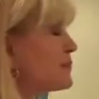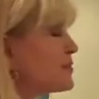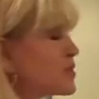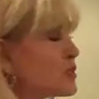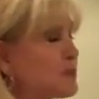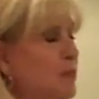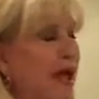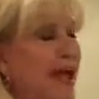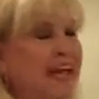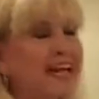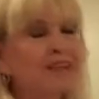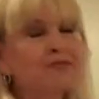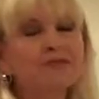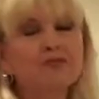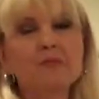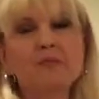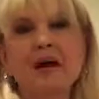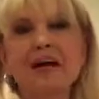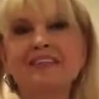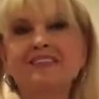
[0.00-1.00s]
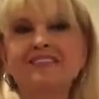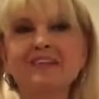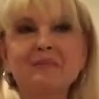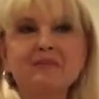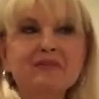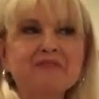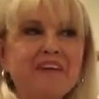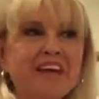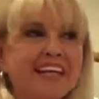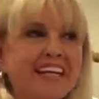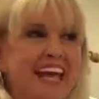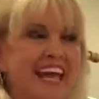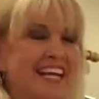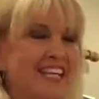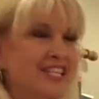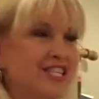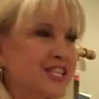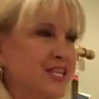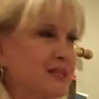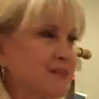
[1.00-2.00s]
Spain for my summer
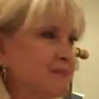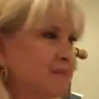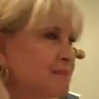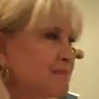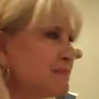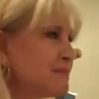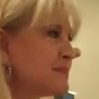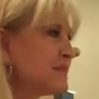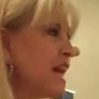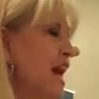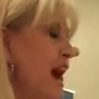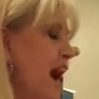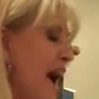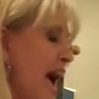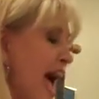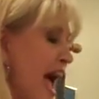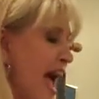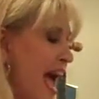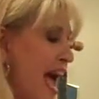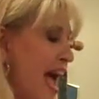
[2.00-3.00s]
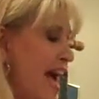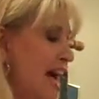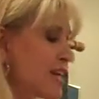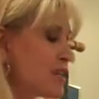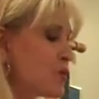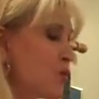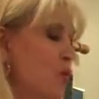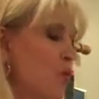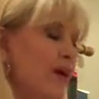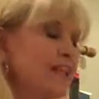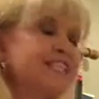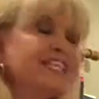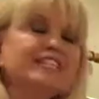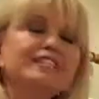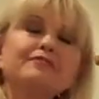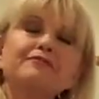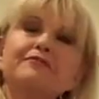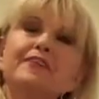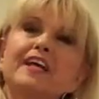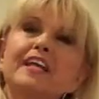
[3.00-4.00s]
vacation, and wanting
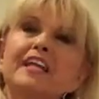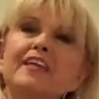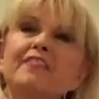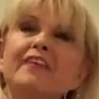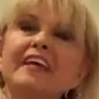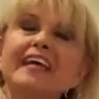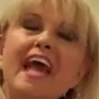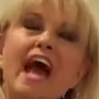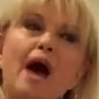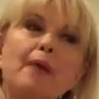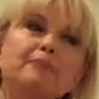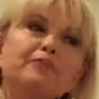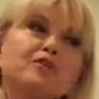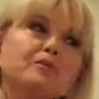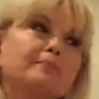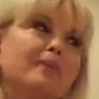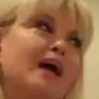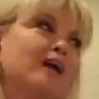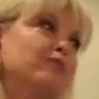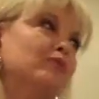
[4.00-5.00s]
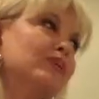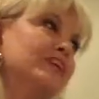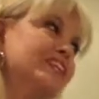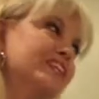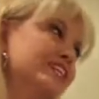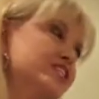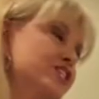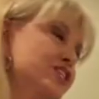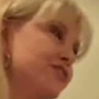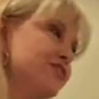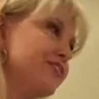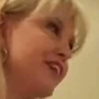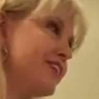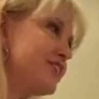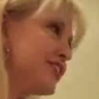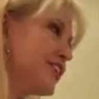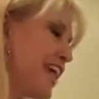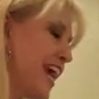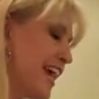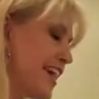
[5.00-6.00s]
to fill in the gaps in my religious
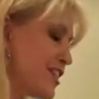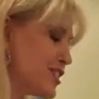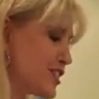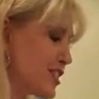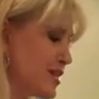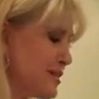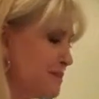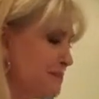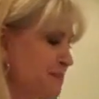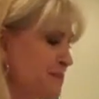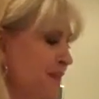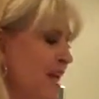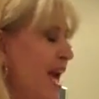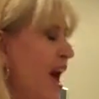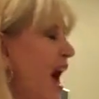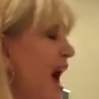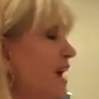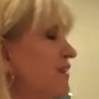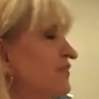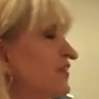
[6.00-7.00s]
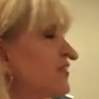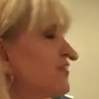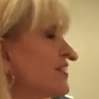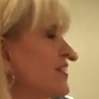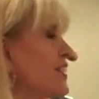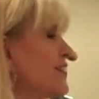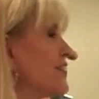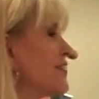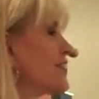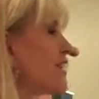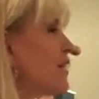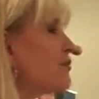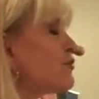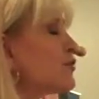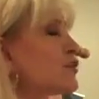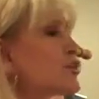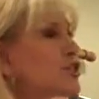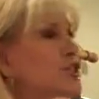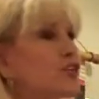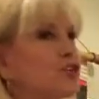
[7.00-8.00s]
education, I visited
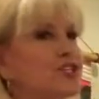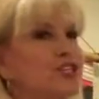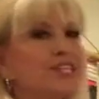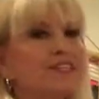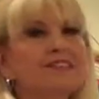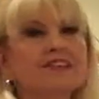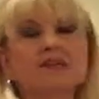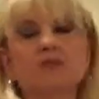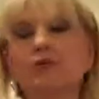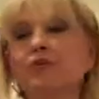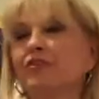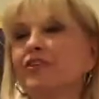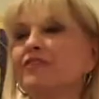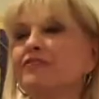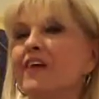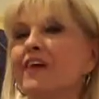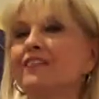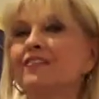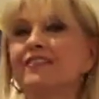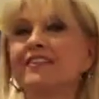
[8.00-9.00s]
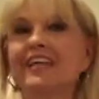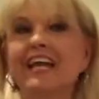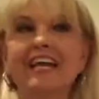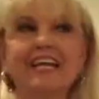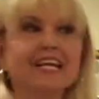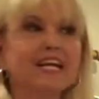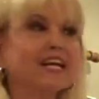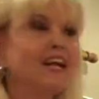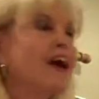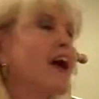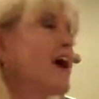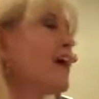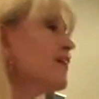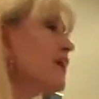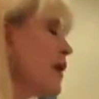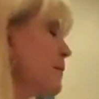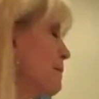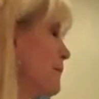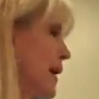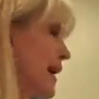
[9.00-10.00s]
several churches and was investigating
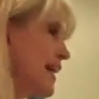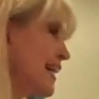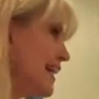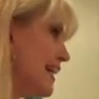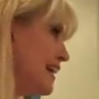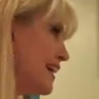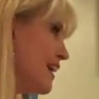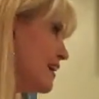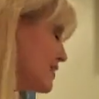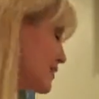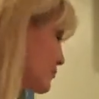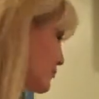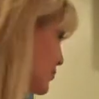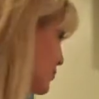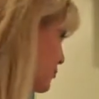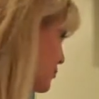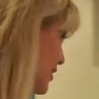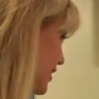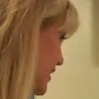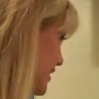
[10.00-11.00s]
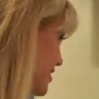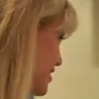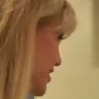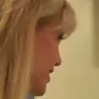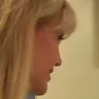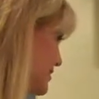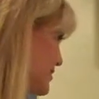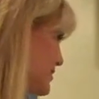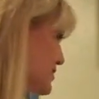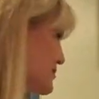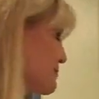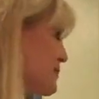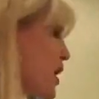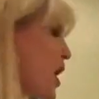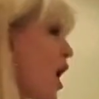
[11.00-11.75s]
many different religions.